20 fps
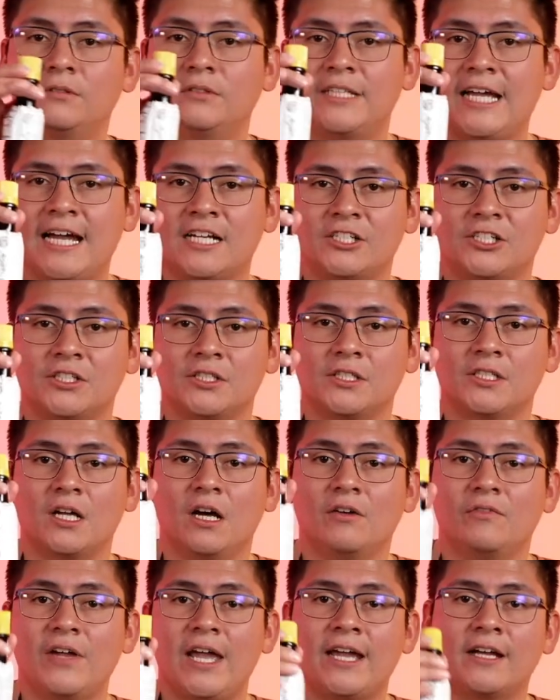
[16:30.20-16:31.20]
dashes
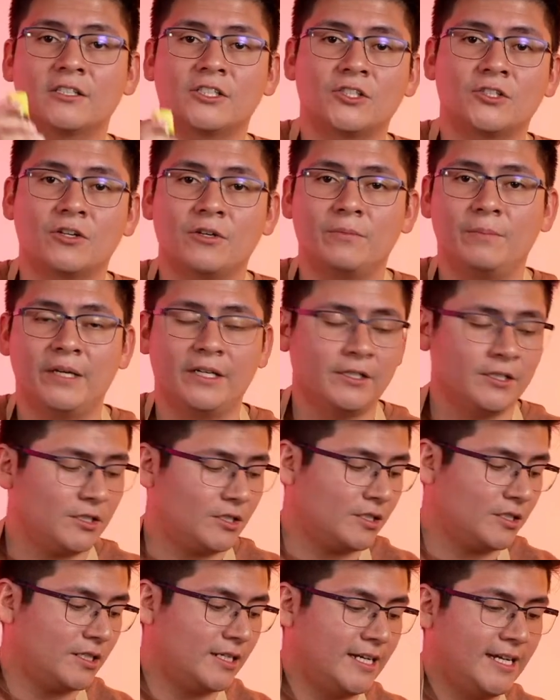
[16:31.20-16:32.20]
of Angostura
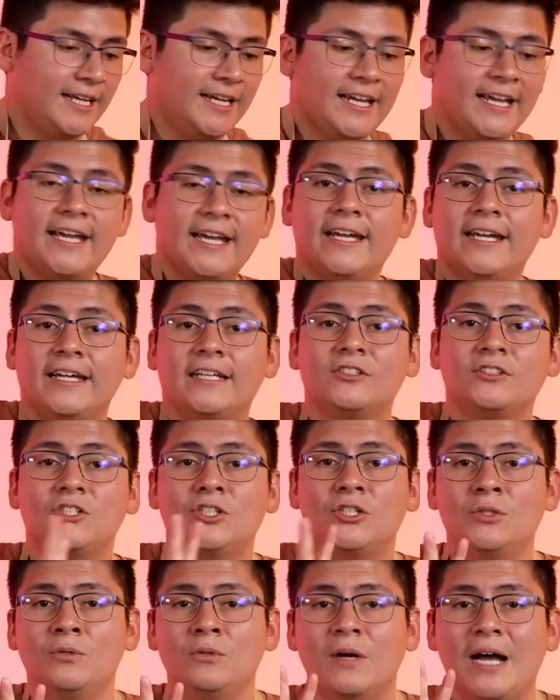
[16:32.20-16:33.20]
bitters, and
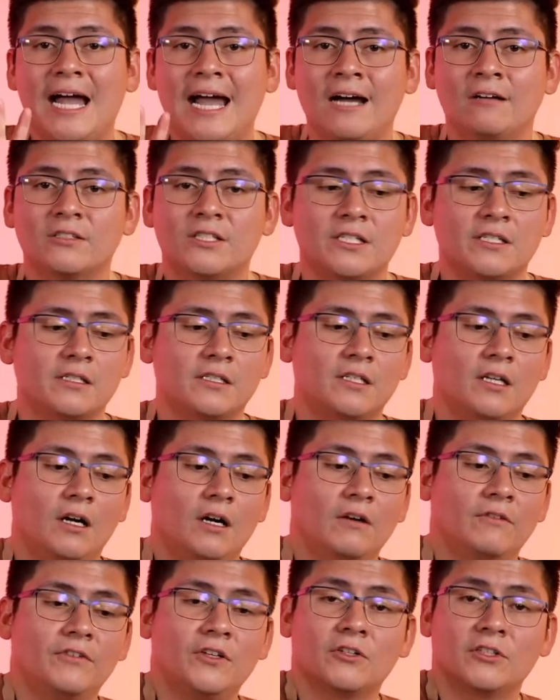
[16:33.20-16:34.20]
2 ounces
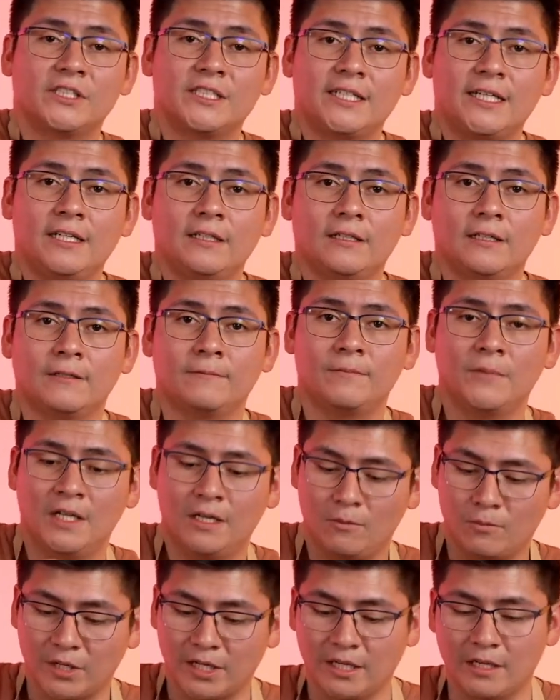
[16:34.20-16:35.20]
of your tequila.
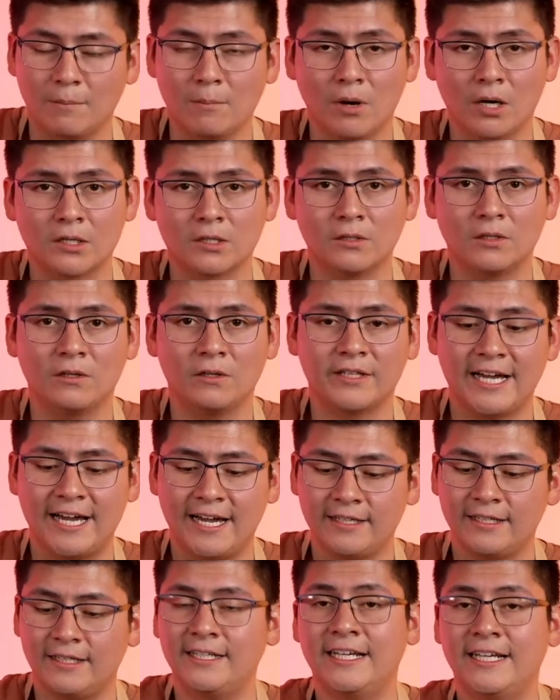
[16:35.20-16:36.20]
We're gonna muddle all
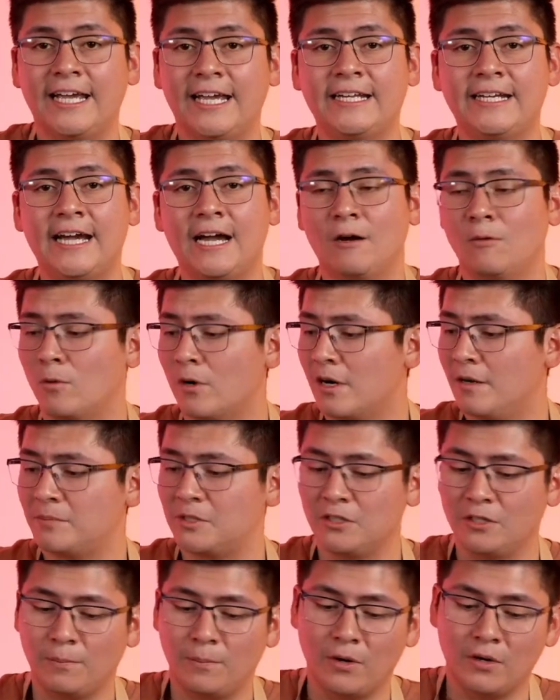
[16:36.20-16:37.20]
that, and now we're up
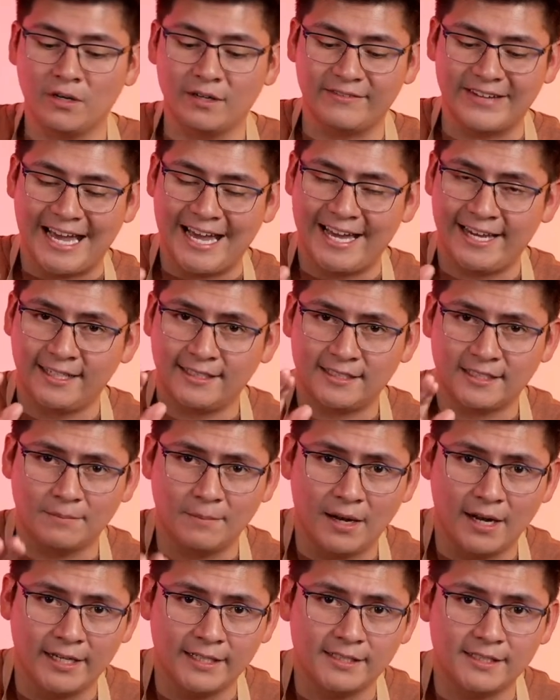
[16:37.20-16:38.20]
to the point of adding
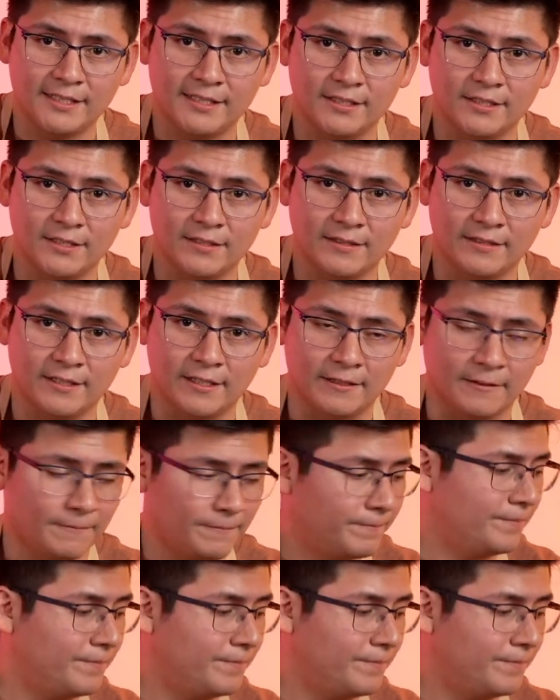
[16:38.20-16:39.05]
some ice into the tin.